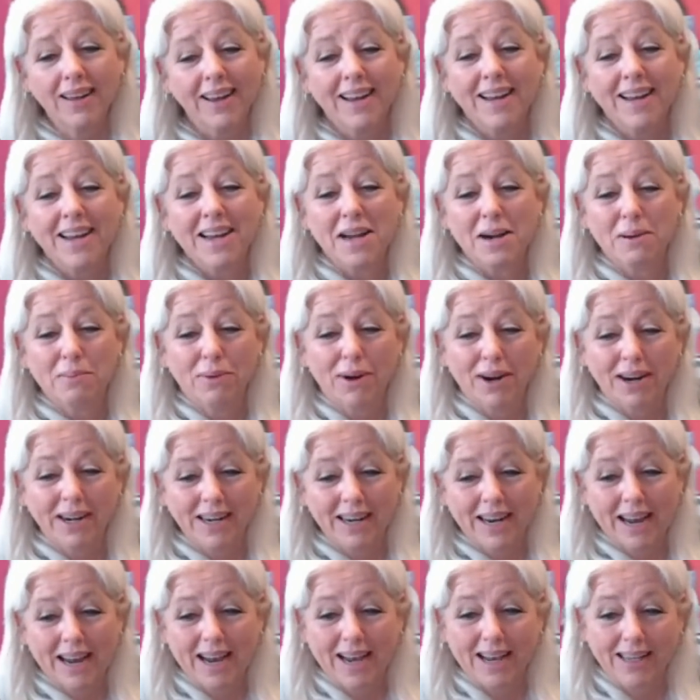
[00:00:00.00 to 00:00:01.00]
And Brandy
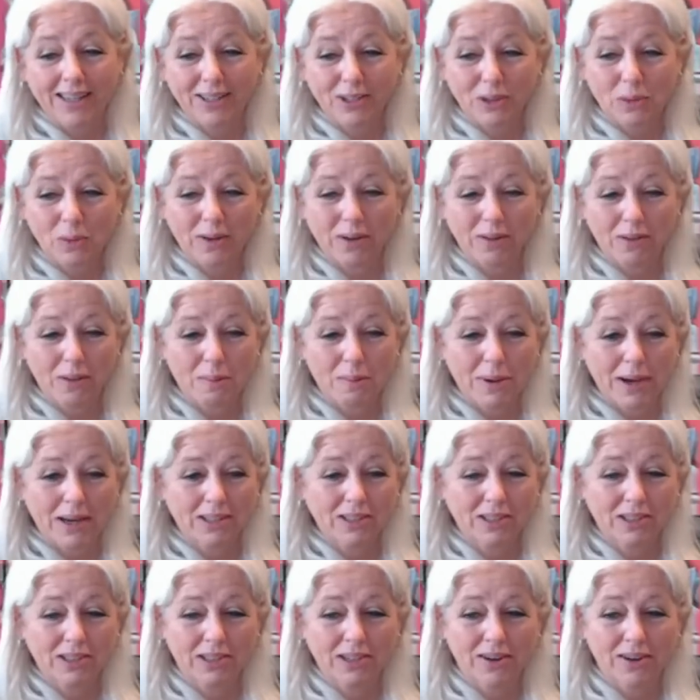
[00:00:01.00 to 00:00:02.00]
has one of the
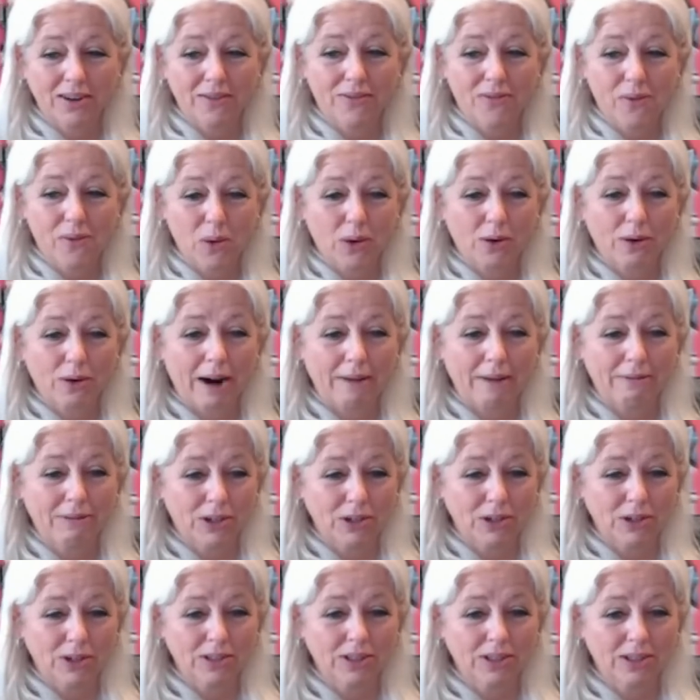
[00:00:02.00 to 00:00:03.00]
best for
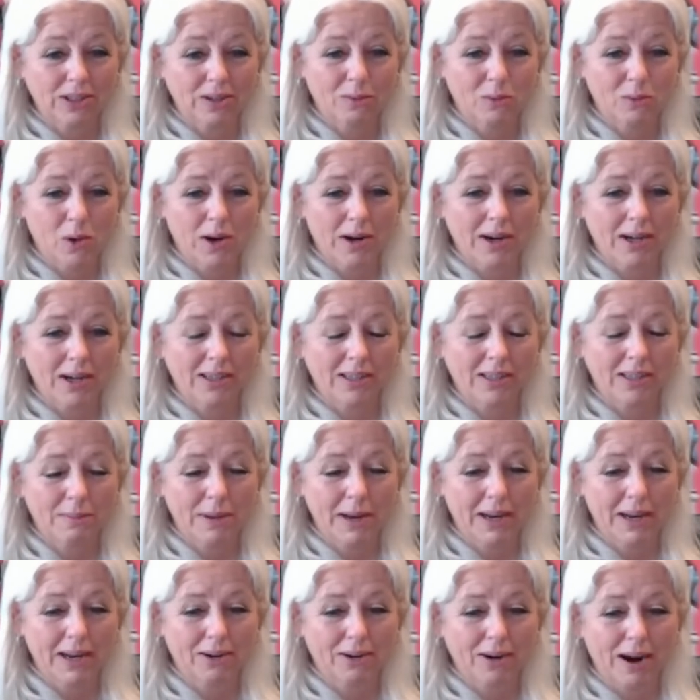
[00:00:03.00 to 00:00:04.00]
crafters and wanting to
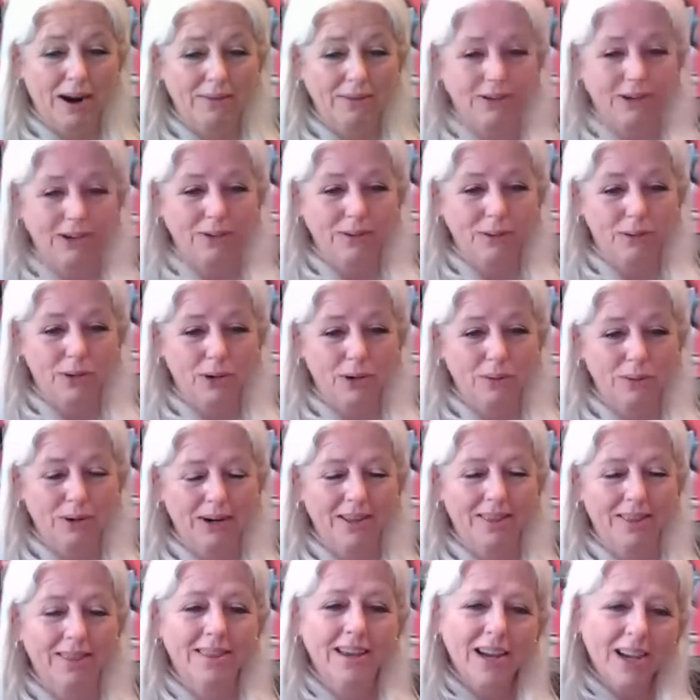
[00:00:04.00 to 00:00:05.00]
make a craft
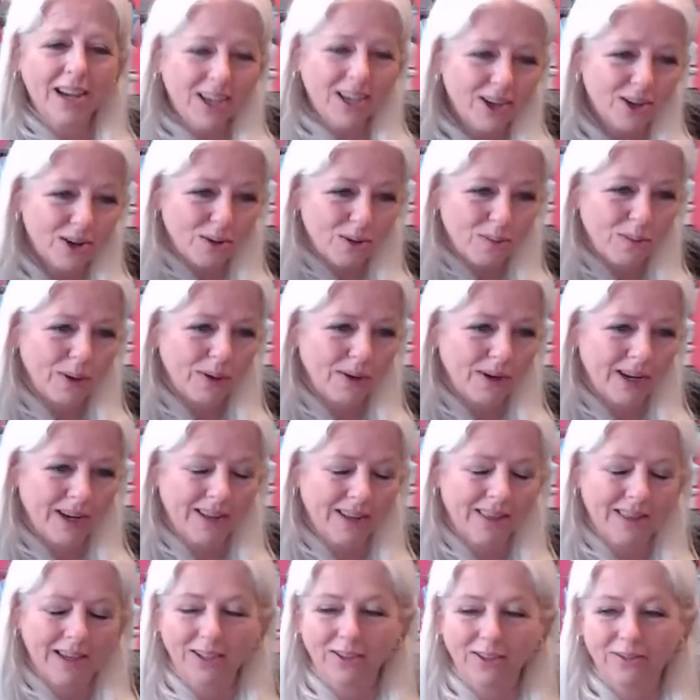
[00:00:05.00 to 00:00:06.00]
career. Thank you, Monique.
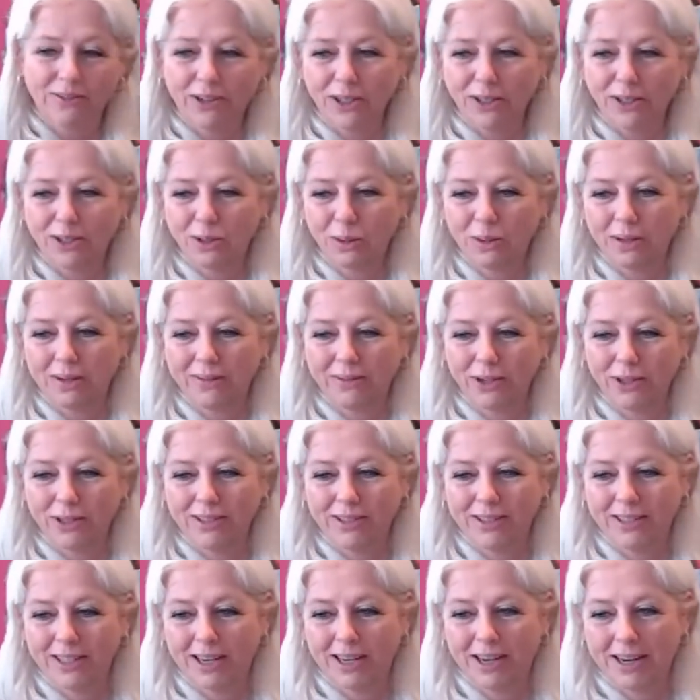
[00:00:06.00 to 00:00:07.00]
That's very sweet of you to
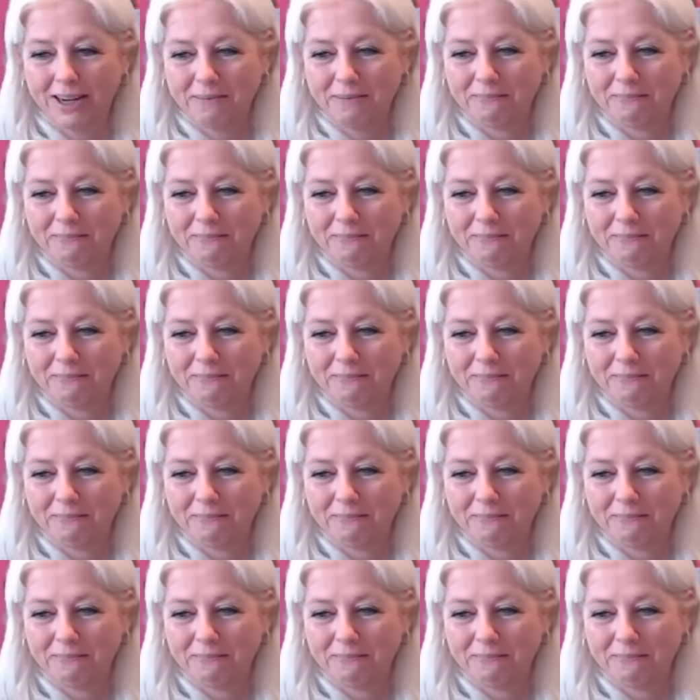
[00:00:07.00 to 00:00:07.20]
say.